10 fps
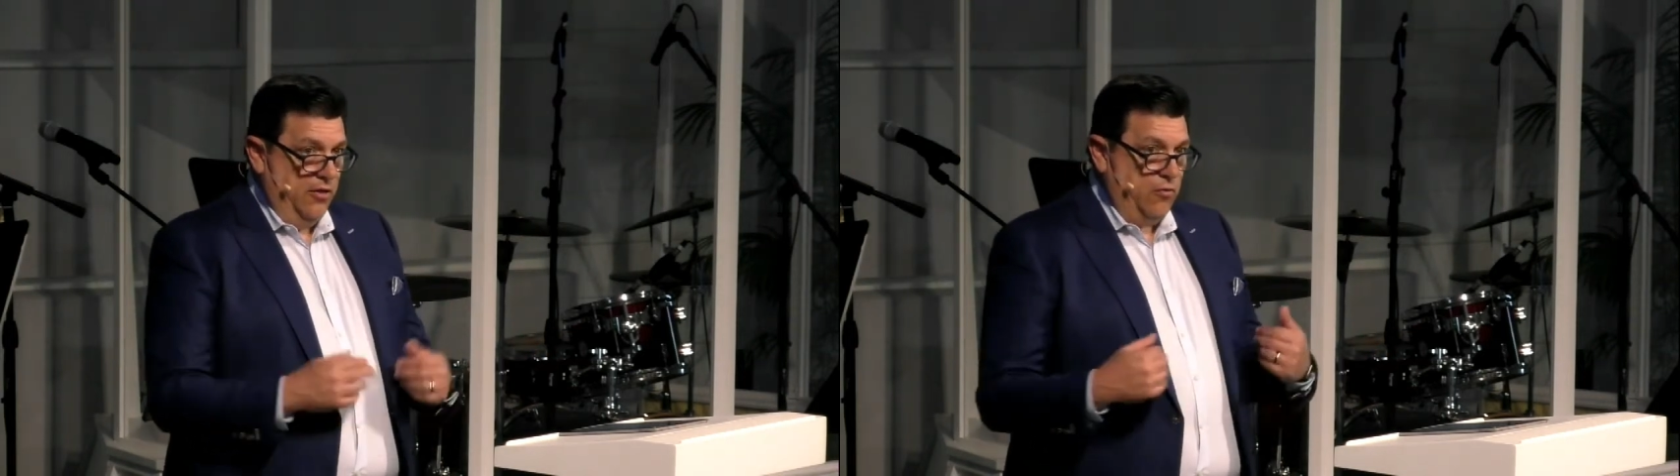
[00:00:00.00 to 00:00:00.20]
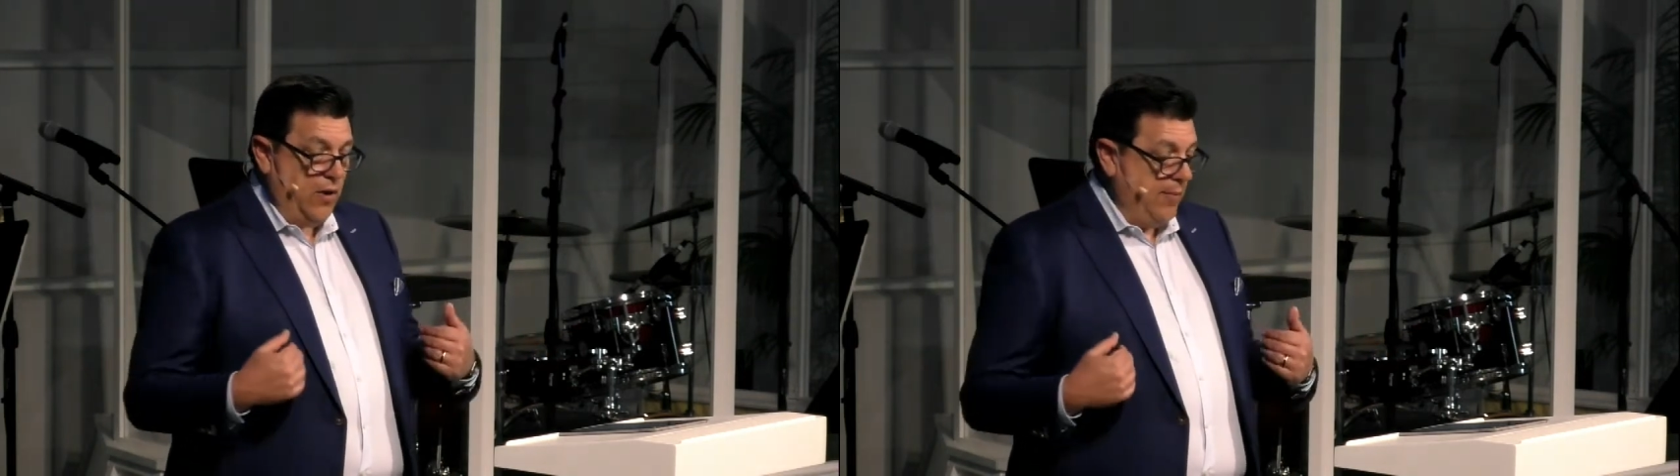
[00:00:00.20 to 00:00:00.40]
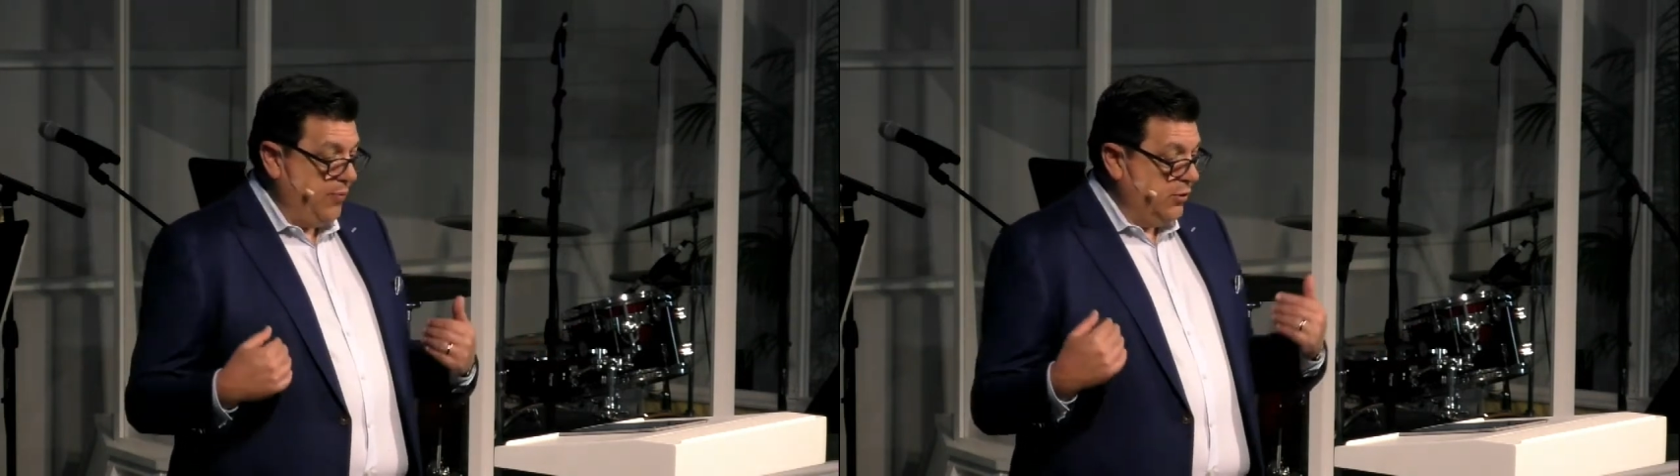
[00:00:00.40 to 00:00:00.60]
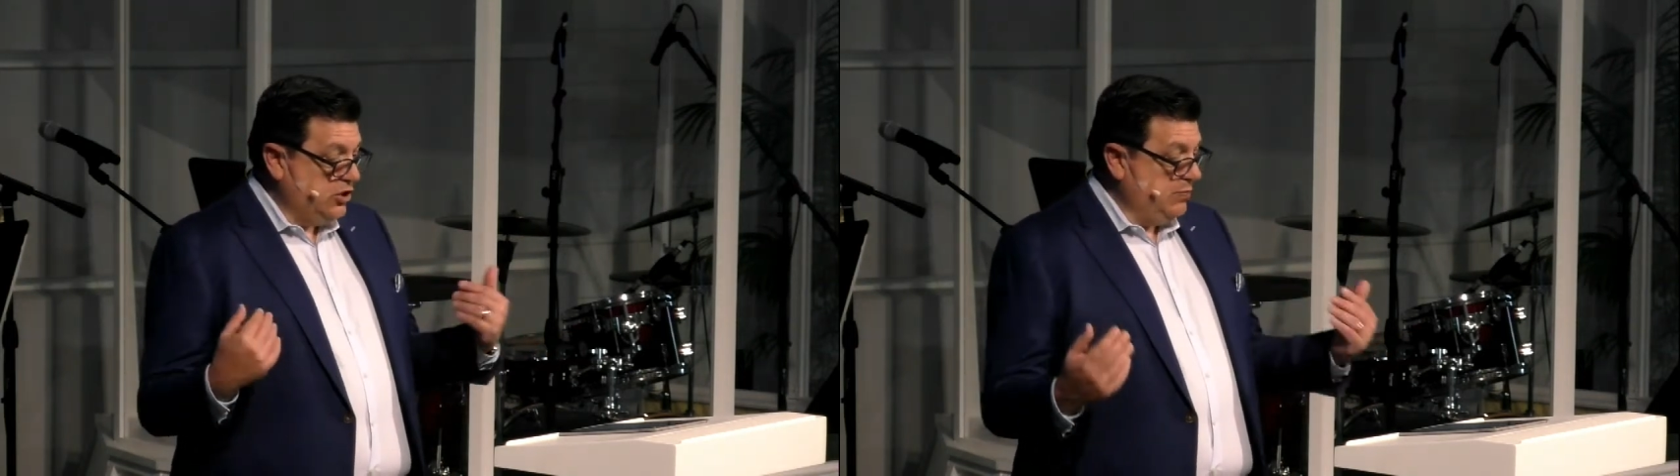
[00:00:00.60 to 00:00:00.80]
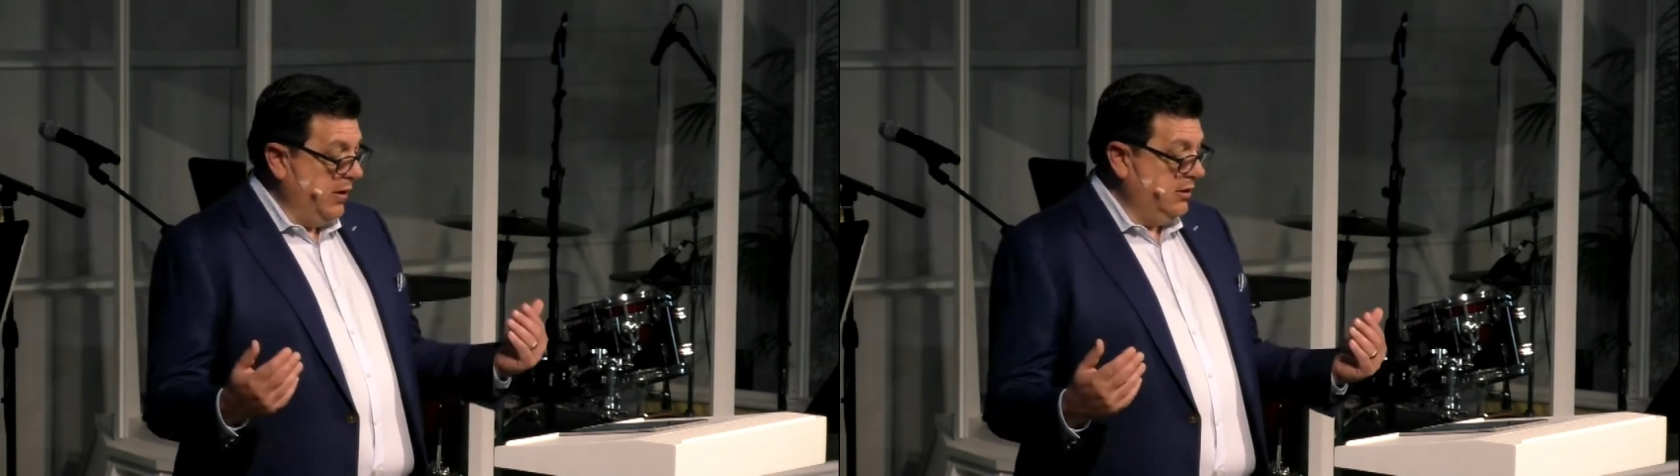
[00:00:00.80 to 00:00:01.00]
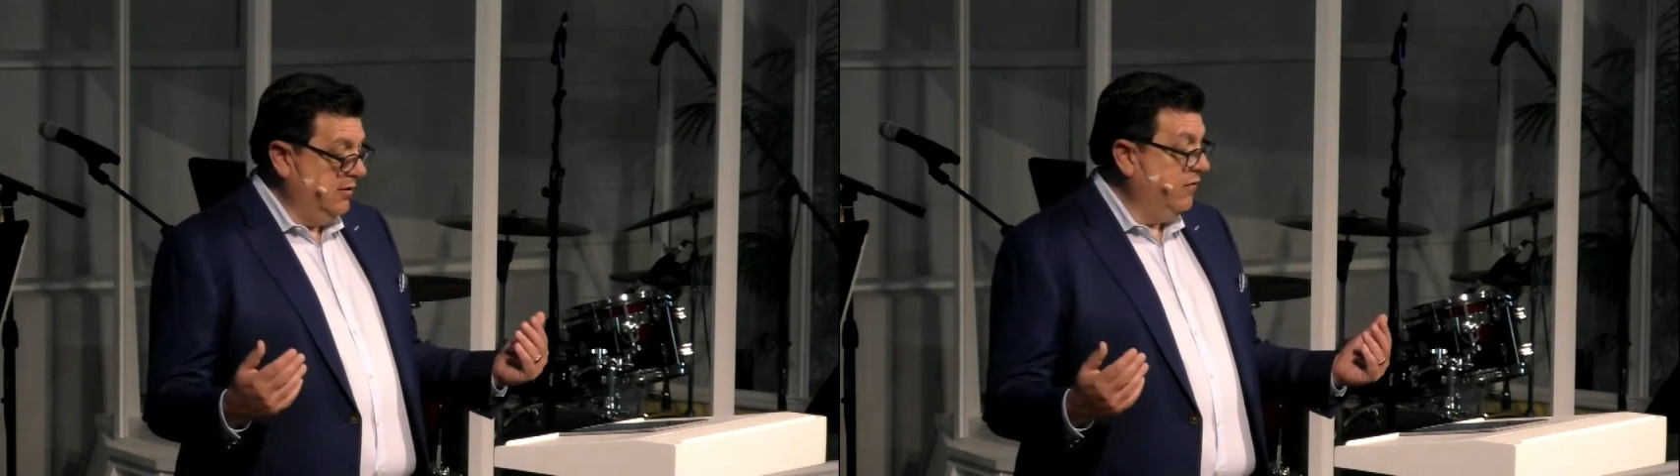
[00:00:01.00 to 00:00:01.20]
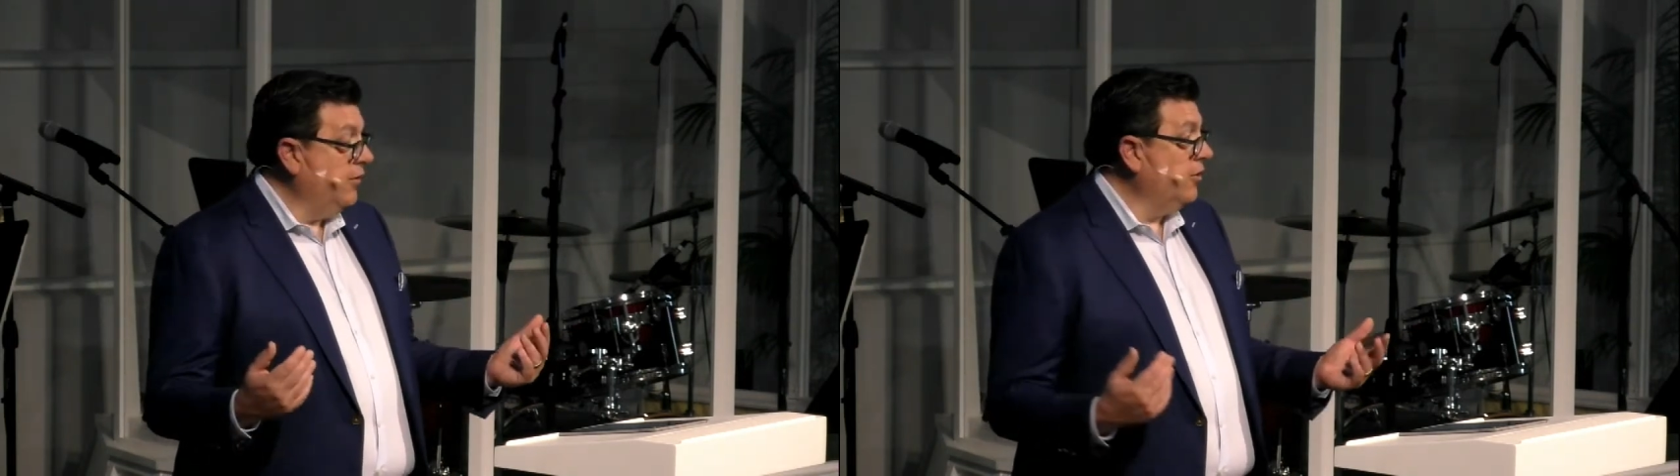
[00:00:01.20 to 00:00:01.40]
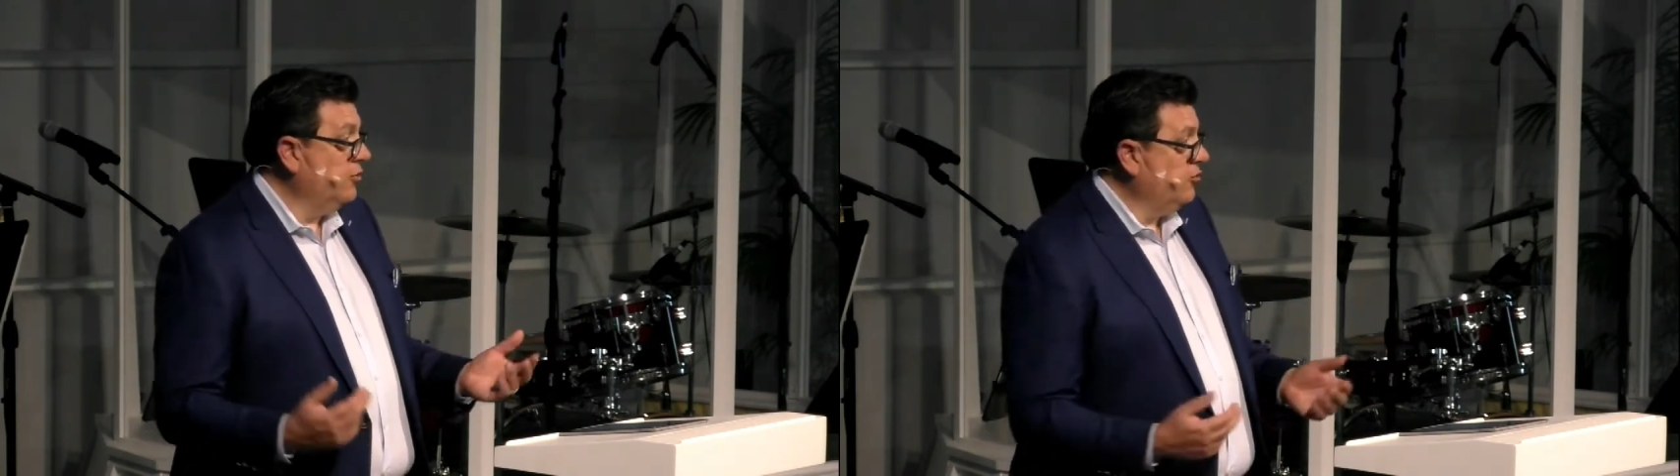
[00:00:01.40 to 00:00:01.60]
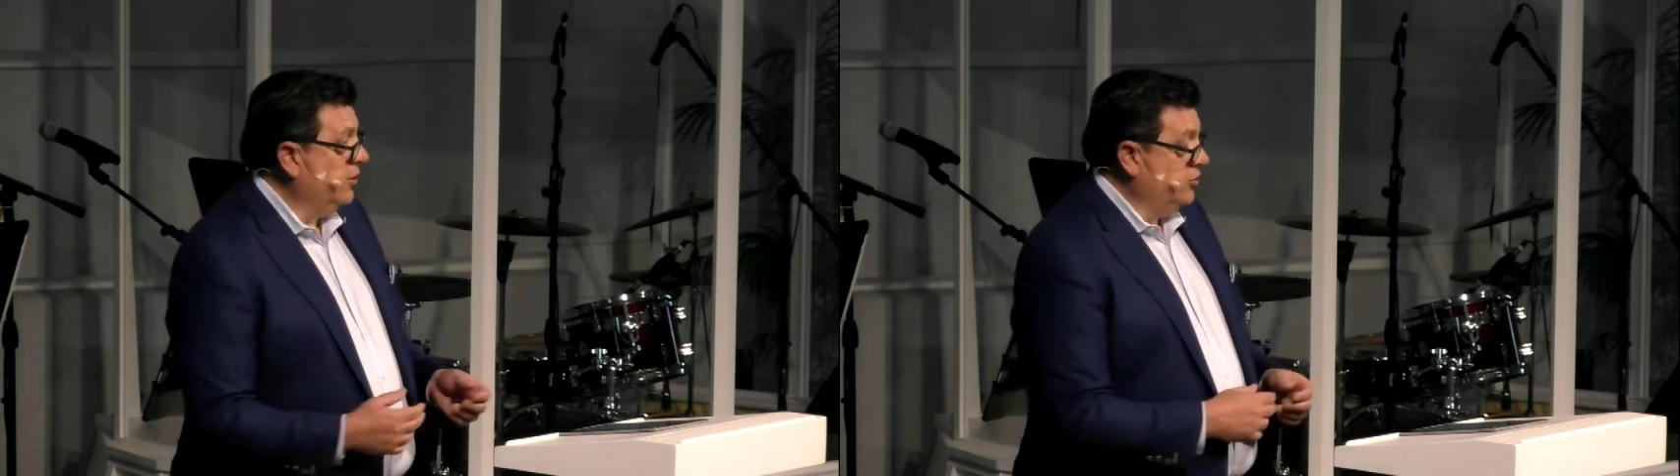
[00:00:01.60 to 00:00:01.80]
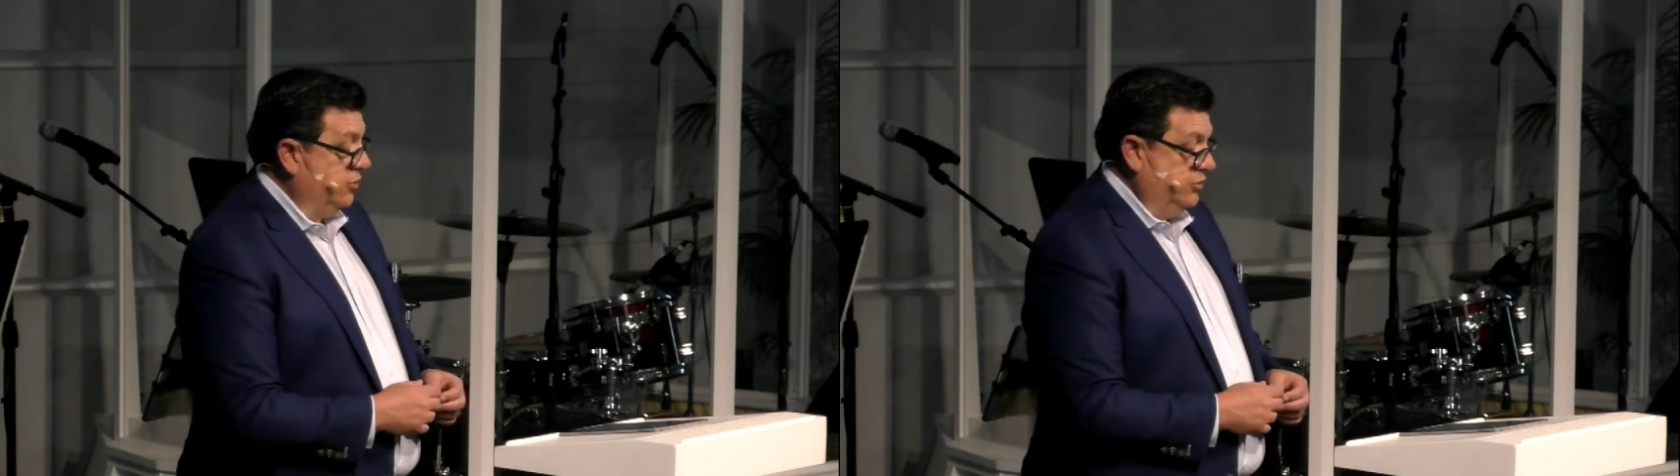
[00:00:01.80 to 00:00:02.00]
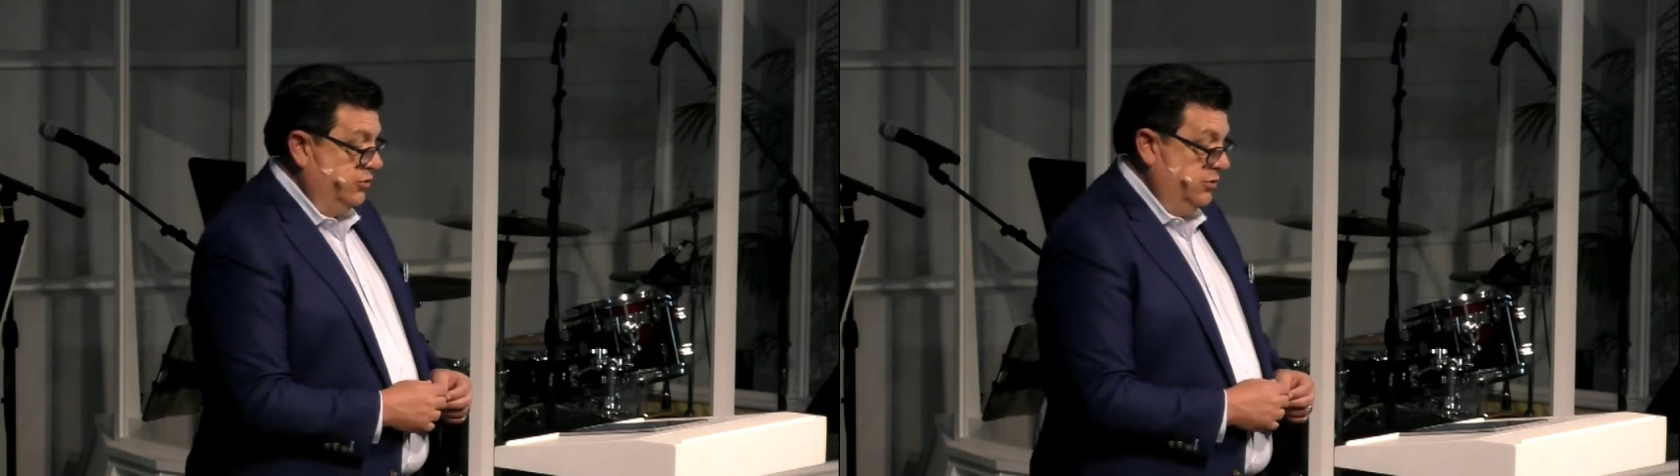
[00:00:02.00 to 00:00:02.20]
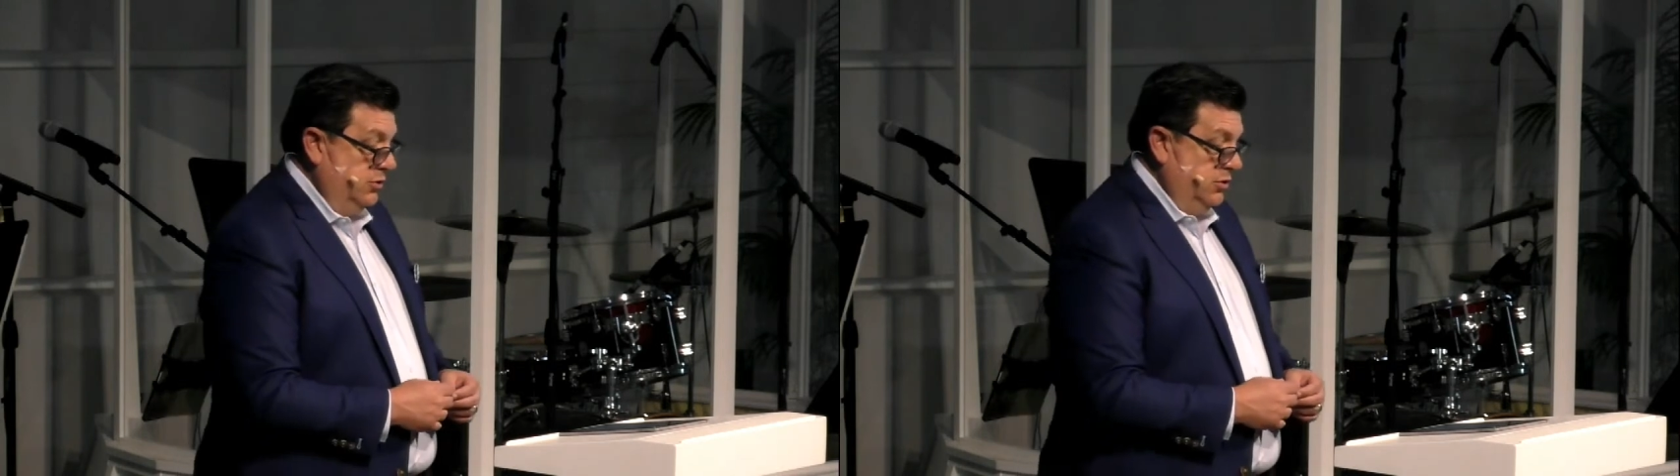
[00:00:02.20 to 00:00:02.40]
the right perspective on our treasures,